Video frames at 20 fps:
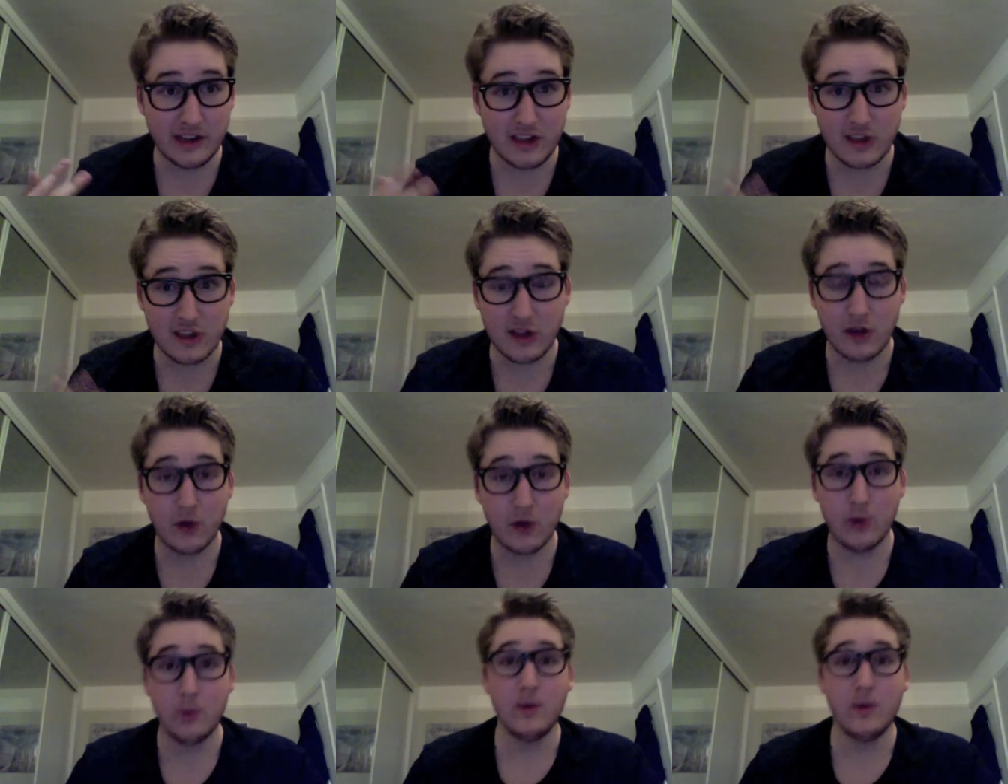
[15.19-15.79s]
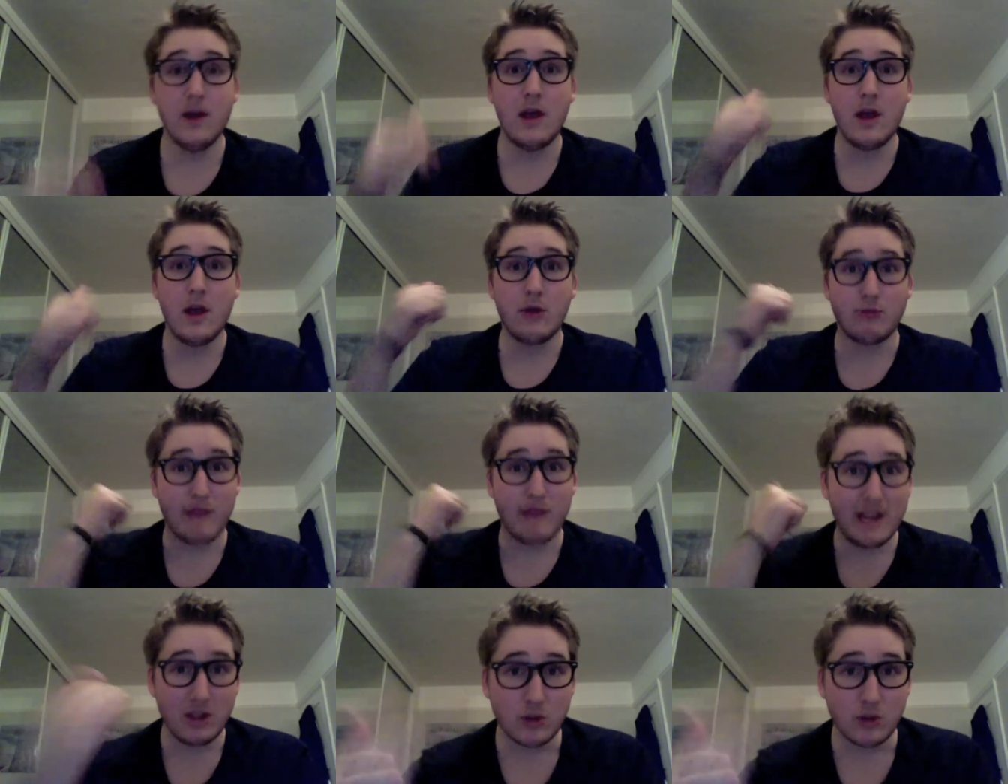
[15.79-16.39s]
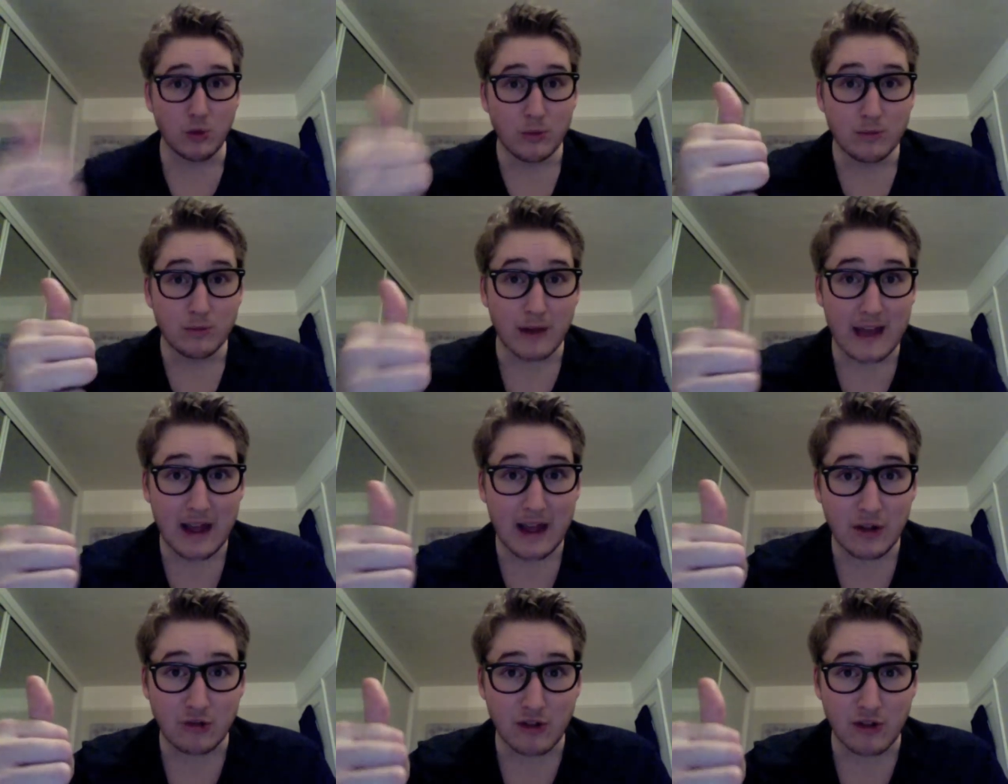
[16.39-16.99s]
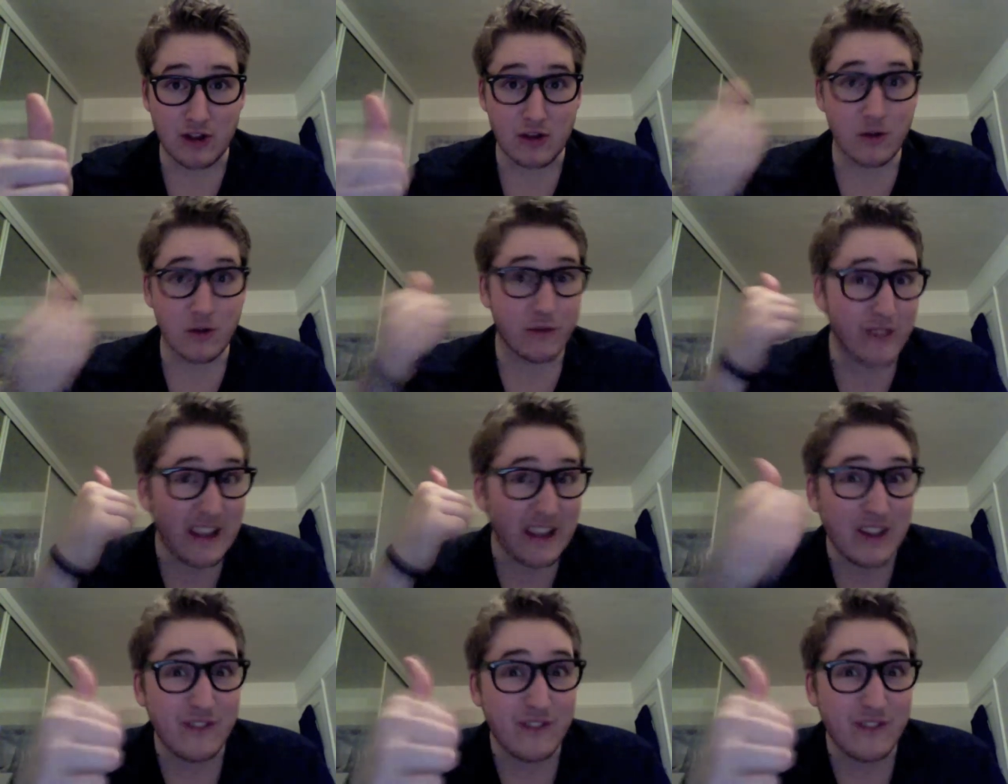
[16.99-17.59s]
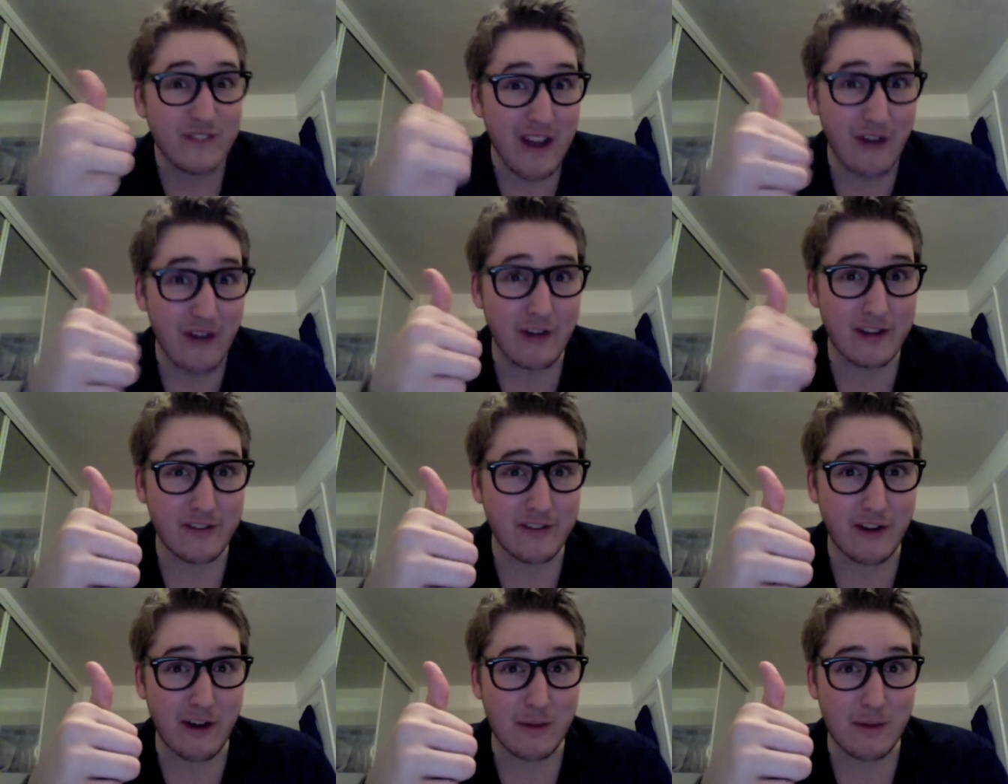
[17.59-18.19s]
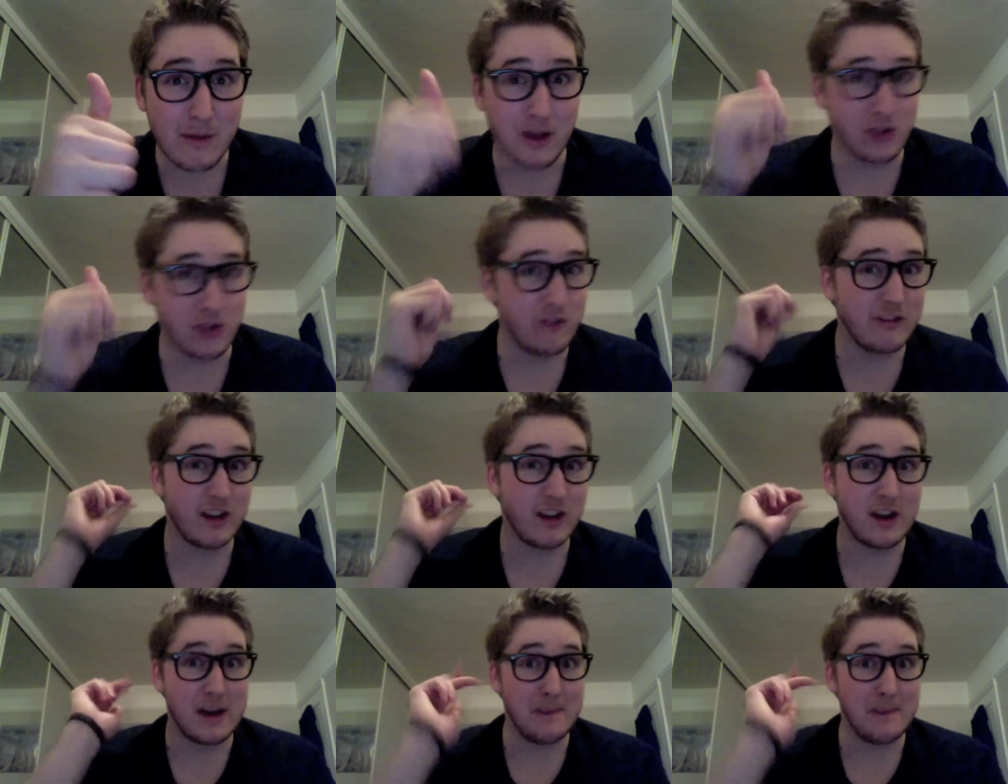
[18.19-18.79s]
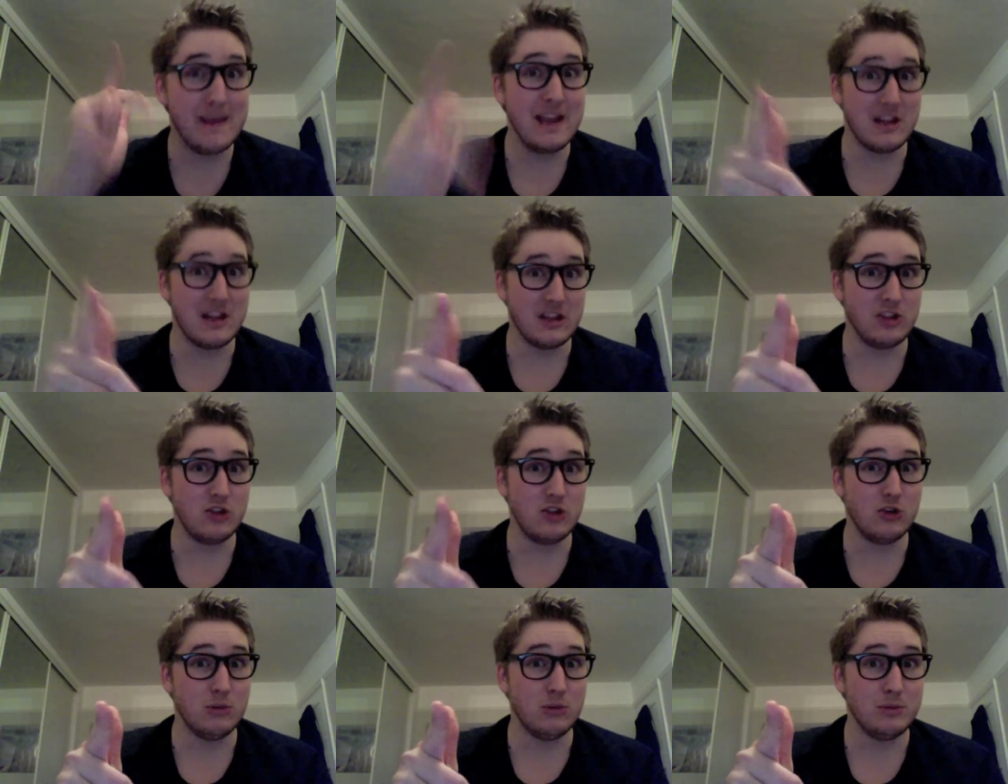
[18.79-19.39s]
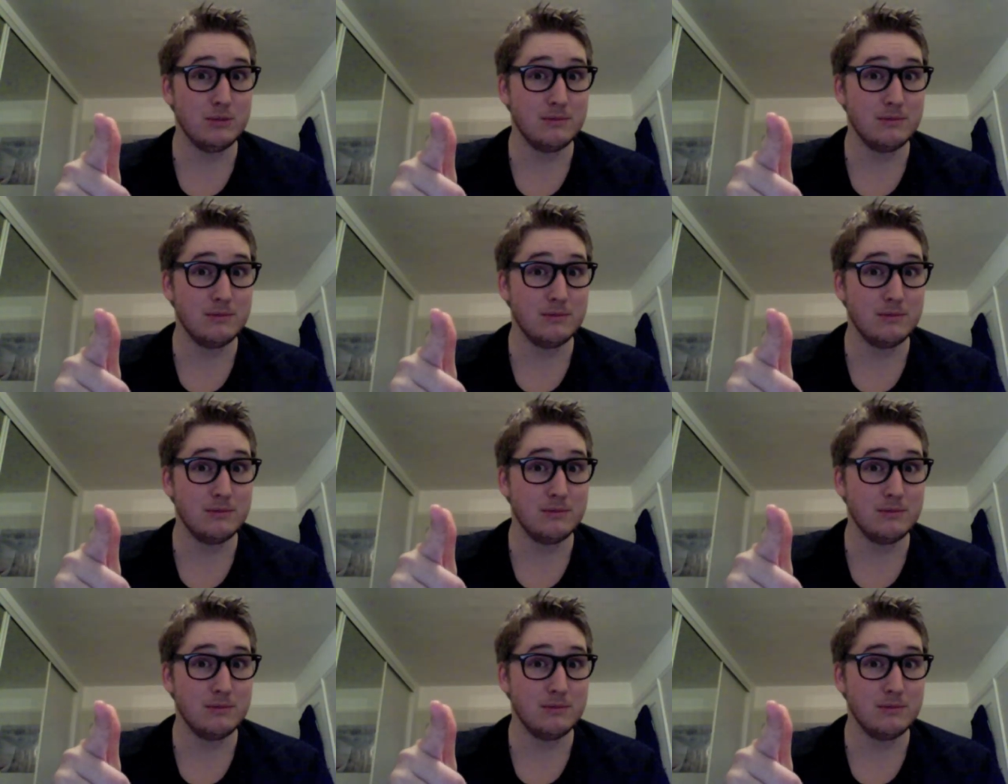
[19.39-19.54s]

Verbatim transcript: so Rachel, my hairdresser, thank you very, very much. You've done an amazing job.